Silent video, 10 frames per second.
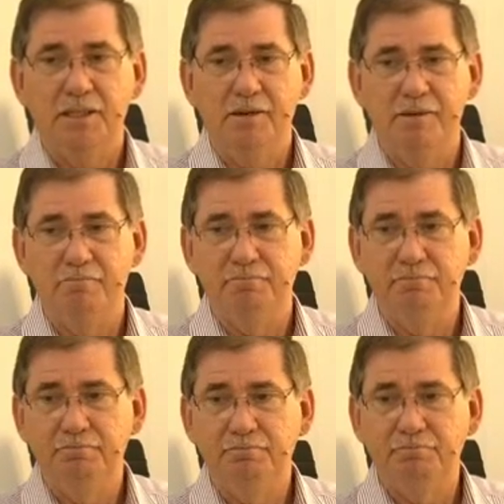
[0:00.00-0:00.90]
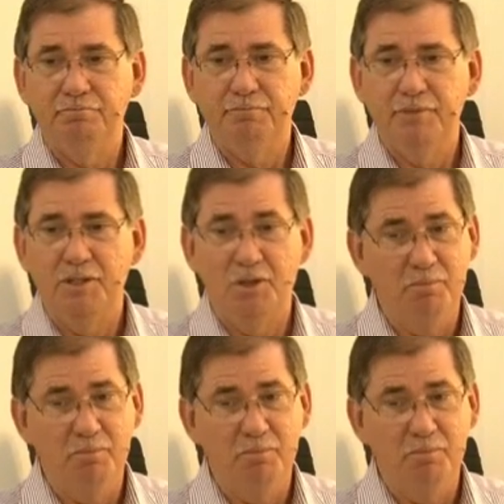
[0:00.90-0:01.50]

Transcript: um, they're